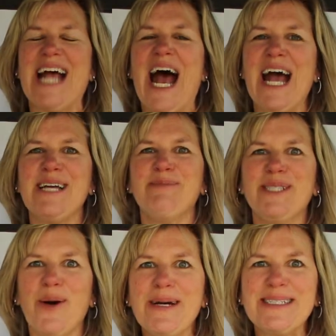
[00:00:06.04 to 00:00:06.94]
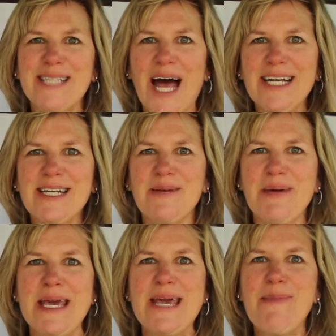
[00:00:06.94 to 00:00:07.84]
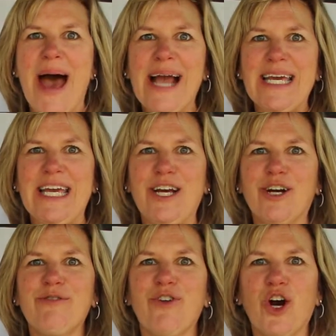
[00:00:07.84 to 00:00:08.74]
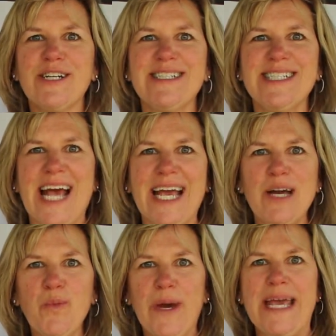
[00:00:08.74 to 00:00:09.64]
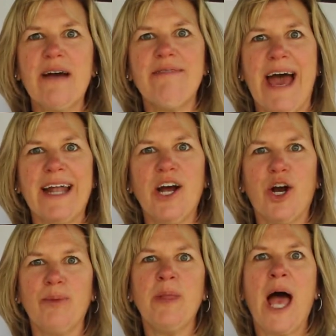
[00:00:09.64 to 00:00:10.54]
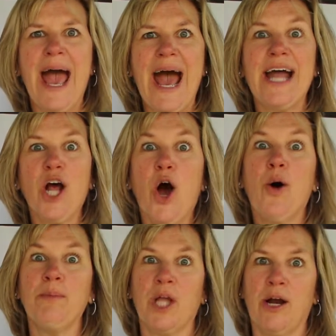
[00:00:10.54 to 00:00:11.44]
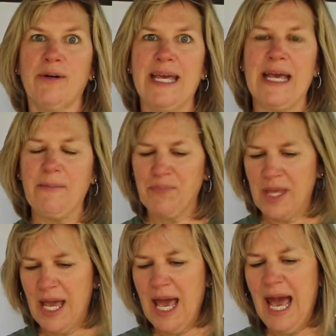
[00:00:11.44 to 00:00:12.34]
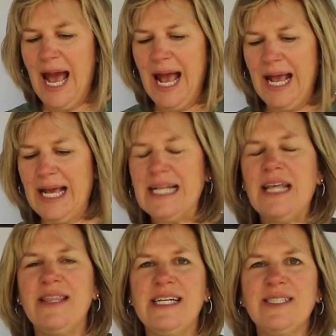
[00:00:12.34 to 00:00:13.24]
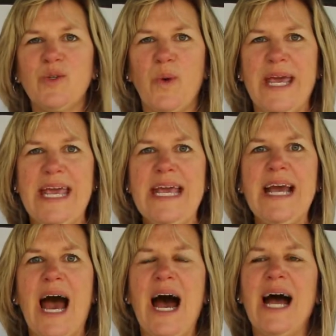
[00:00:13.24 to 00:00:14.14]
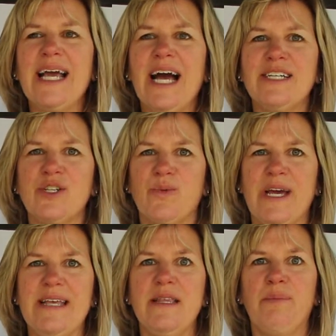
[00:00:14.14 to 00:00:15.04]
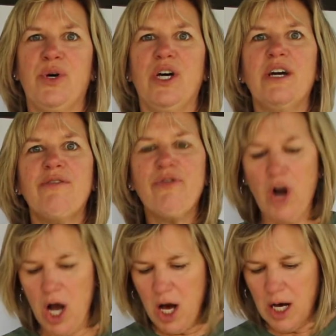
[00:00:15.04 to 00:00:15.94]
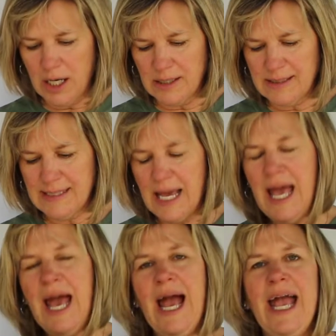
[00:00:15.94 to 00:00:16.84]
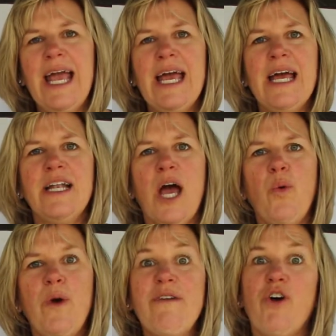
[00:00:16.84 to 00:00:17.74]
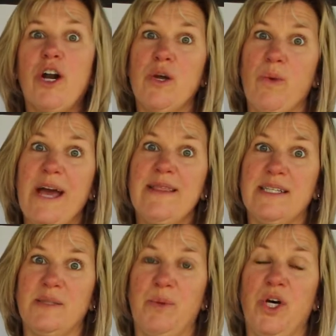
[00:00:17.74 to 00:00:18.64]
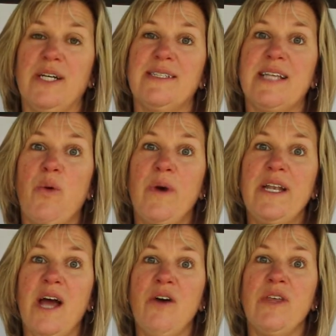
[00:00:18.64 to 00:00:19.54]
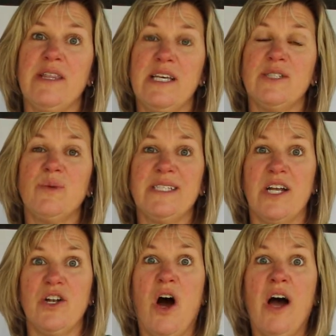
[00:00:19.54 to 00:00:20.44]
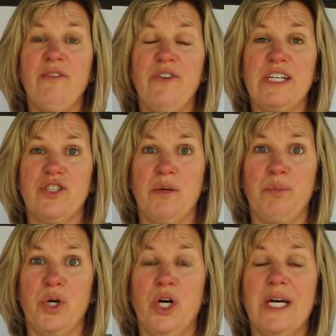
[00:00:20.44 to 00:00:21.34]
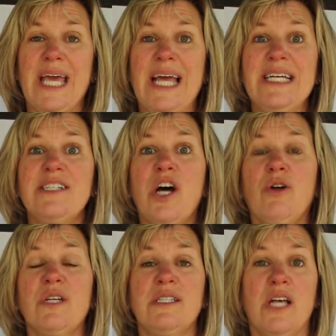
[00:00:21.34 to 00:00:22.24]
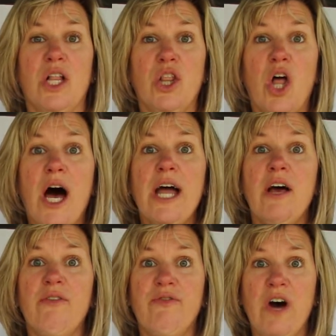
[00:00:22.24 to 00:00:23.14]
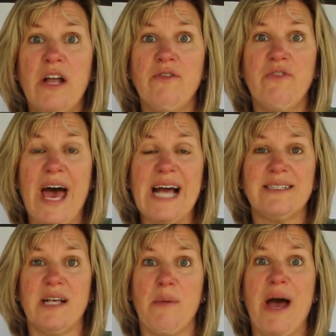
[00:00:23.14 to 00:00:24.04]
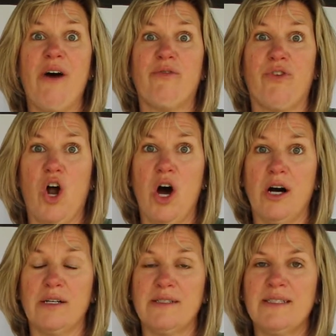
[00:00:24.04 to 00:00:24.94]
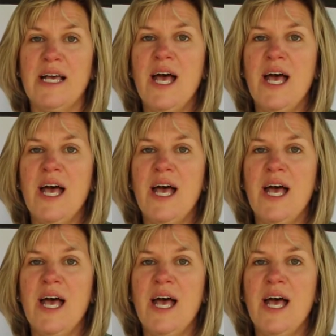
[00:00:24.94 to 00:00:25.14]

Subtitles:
I am so excited to be back here for our second week of at-home learning. And this week I got to read the book Frogs. And we've already read this book, so we know that this was a nonfiction book, and it told us a lot of fun facts about frogs.